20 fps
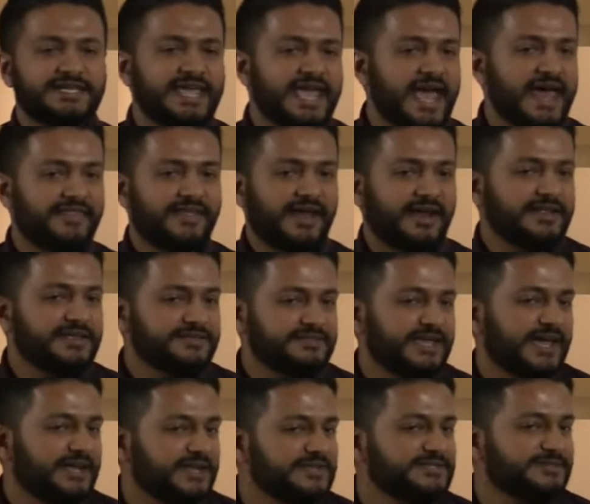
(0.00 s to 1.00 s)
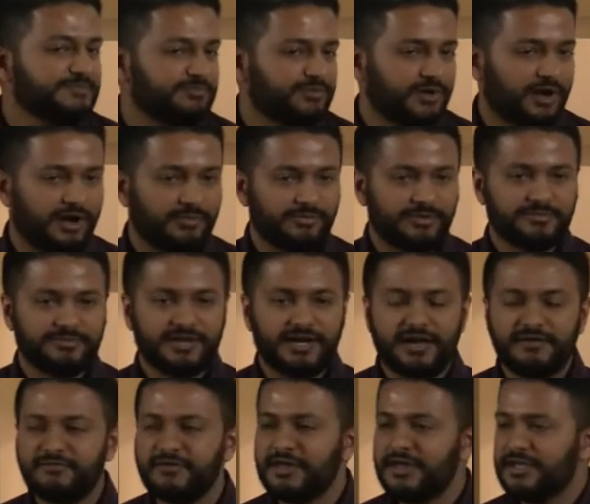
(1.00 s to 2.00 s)
yeah, that is, that is a problem,
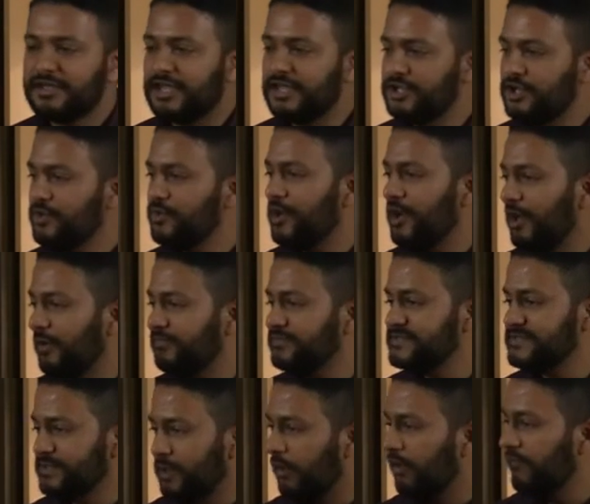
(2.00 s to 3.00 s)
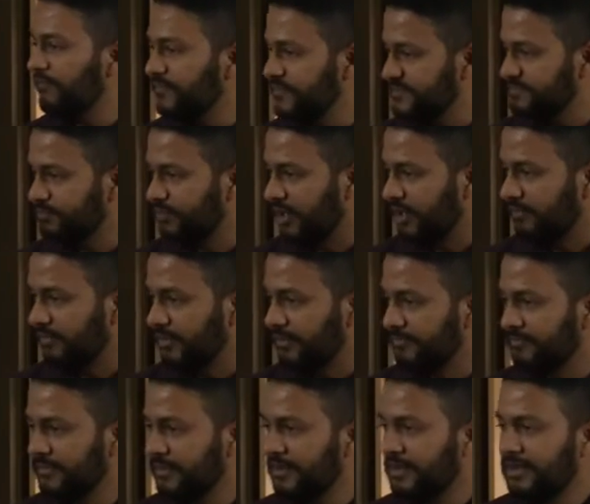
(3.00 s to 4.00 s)
Dev. Can you help solve this
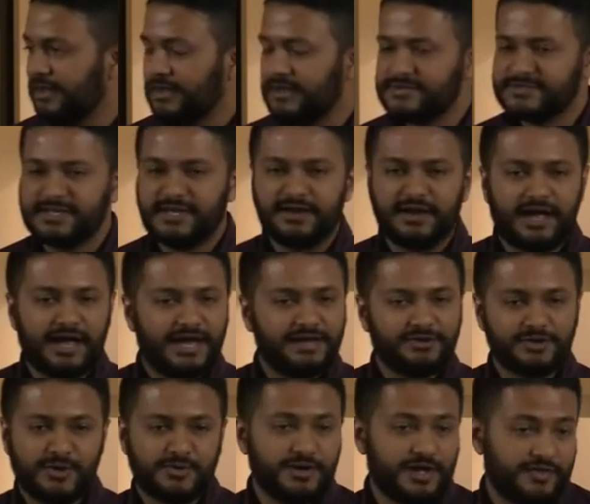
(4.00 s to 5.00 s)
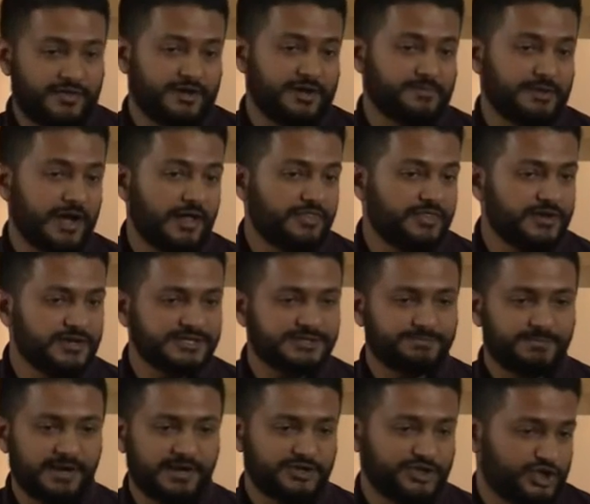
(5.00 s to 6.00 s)
problem? And I said, I know nothing about this,
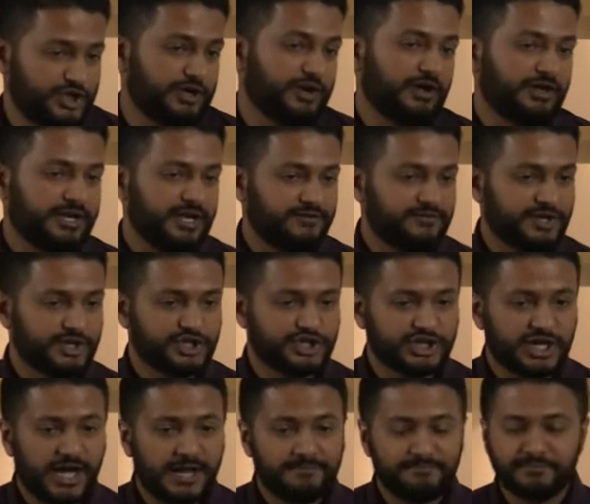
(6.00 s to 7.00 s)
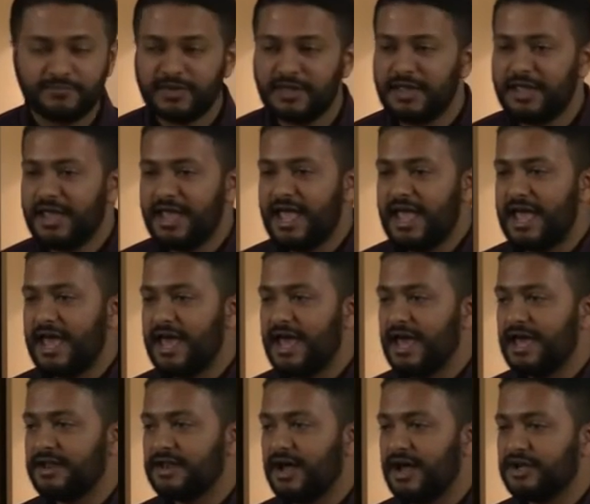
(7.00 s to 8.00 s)
but sure, I'll give it a shot.
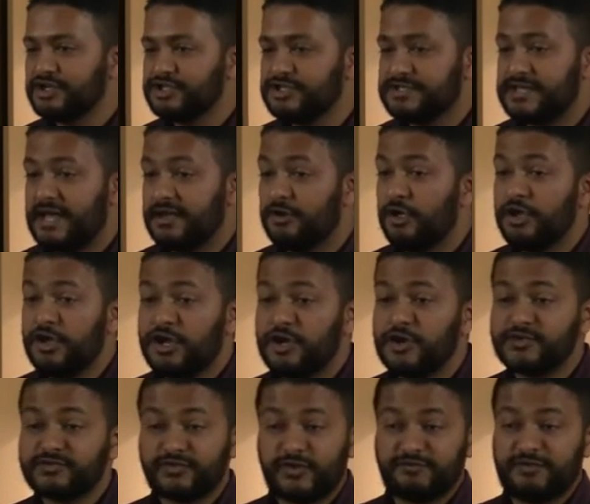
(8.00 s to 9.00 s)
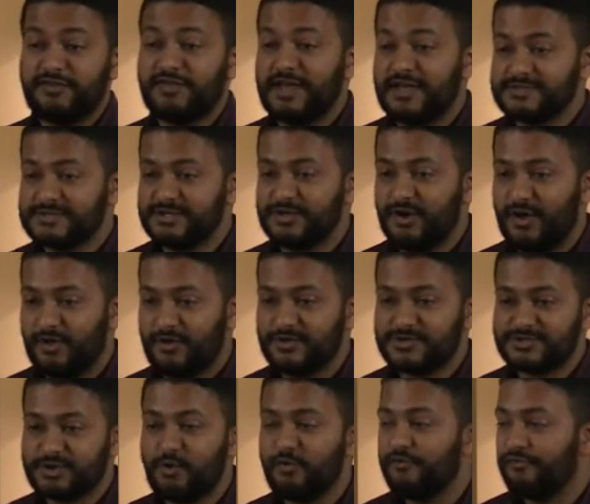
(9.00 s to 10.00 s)
And uh, she said, here's fifty thousand
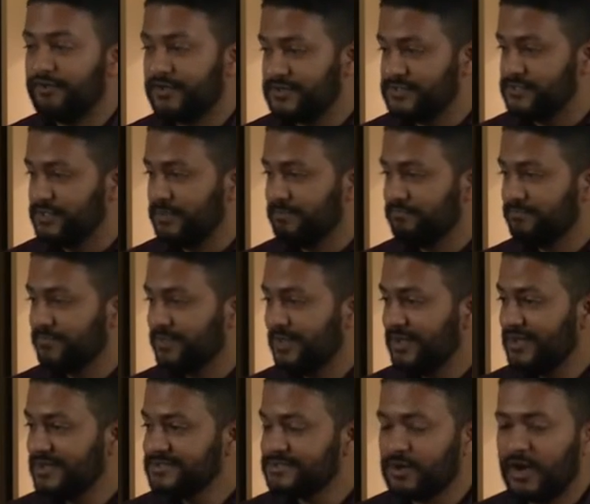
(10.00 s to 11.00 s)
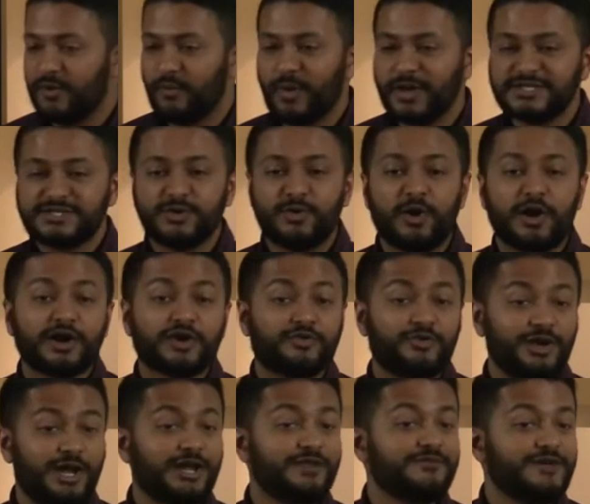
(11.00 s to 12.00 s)
dollars, go fix it. So I went to our
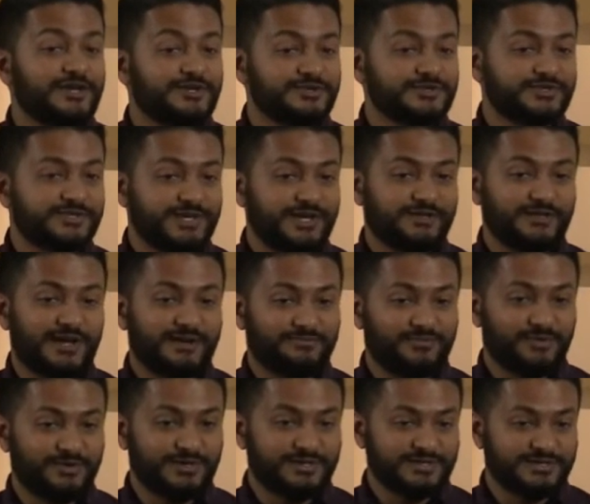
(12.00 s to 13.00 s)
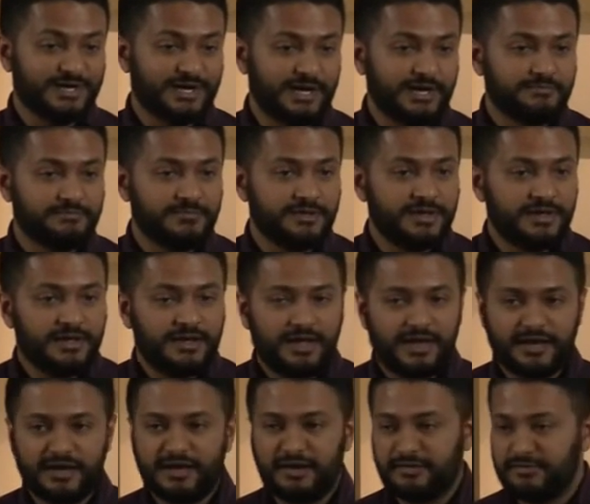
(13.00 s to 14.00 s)
creative agency at that point in time,
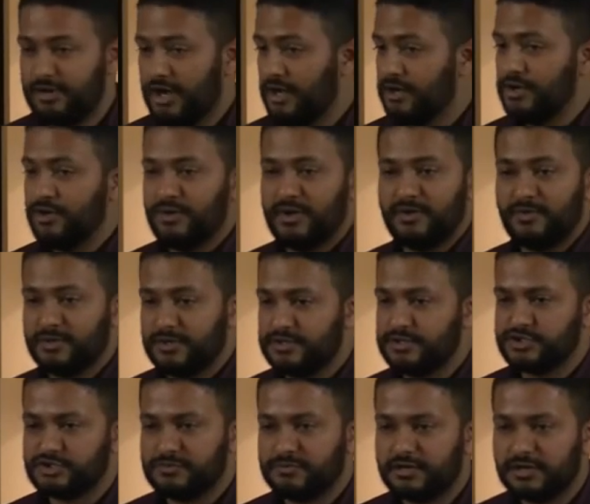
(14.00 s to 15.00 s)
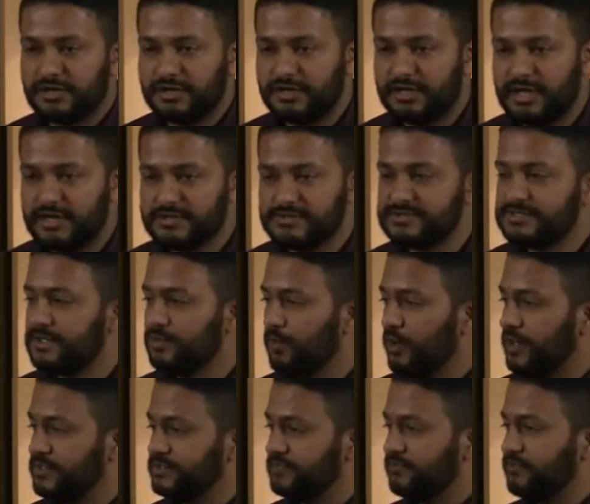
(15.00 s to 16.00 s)
and I, not knowing what a digital marketing agency
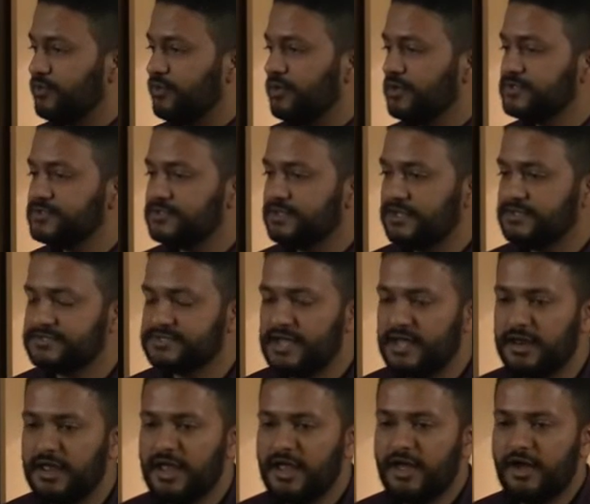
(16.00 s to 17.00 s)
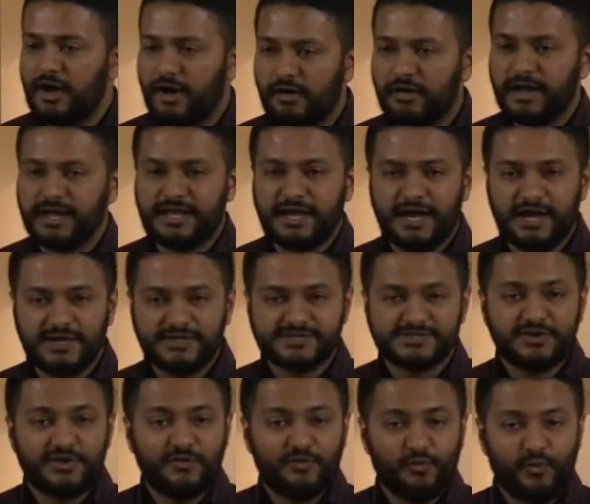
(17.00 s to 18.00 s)
was, of course, and I said, all right, guys,
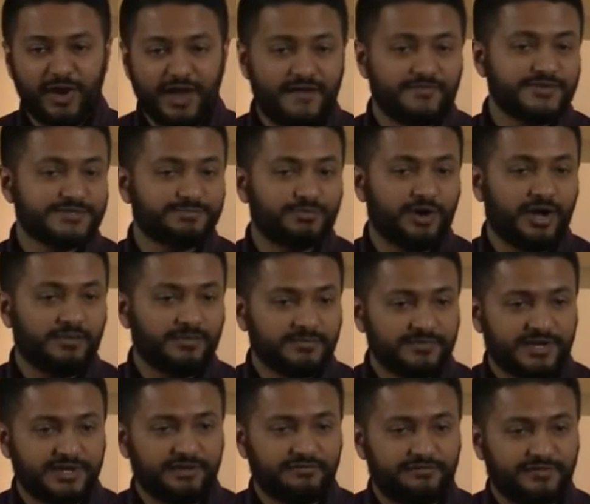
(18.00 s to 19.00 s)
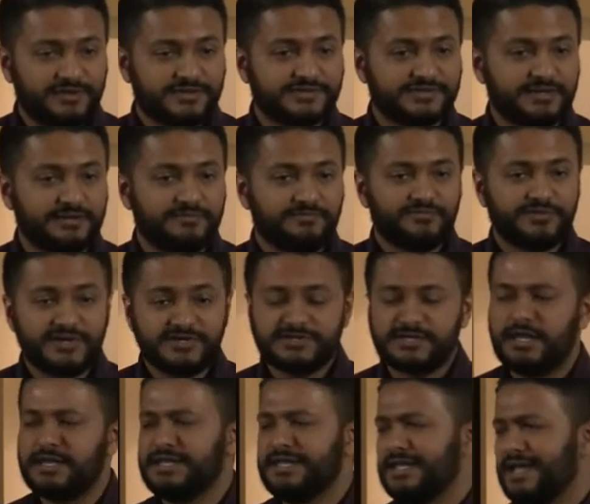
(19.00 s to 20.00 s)
we have this problem. Can you fix it? They
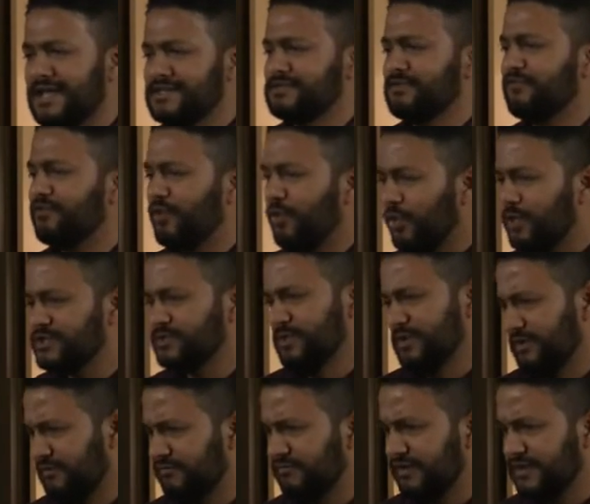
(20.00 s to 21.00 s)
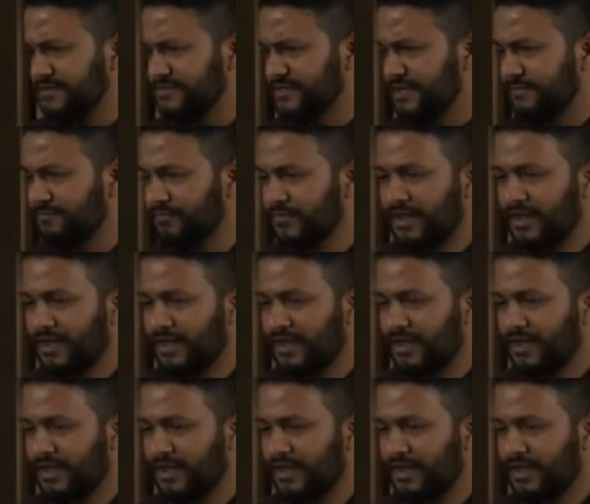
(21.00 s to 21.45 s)
said, yes, of course we can fix it.